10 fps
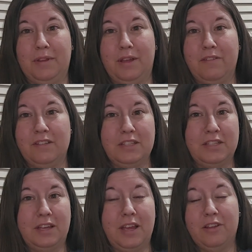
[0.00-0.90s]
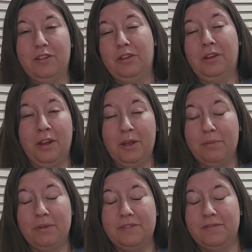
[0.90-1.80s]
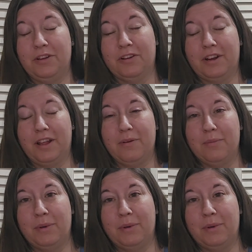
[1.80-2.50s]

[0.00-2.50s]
obviously I could look it up and figure it out,